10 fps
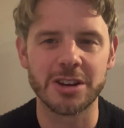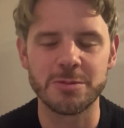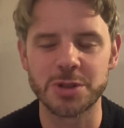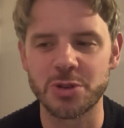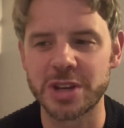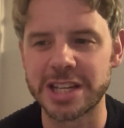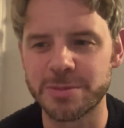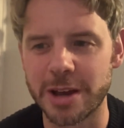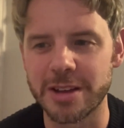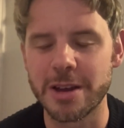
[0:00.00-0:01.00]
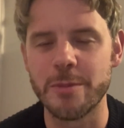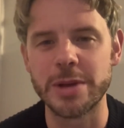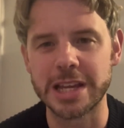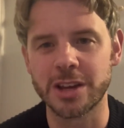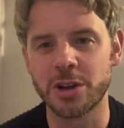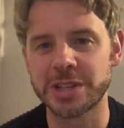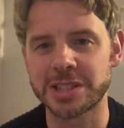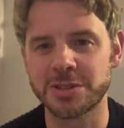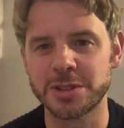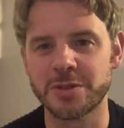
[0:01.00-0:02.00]
I'm sure he has about 1 million
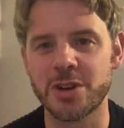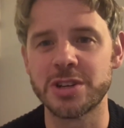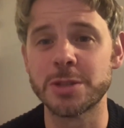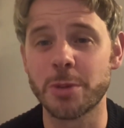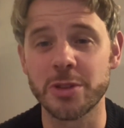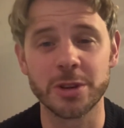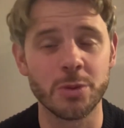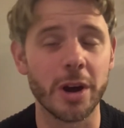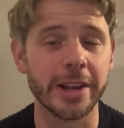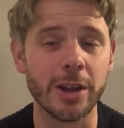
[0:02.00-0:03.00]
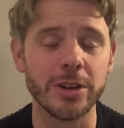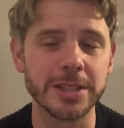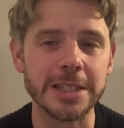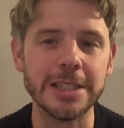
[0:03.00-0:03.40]
contacts on his phone and he's bothered quite a lot,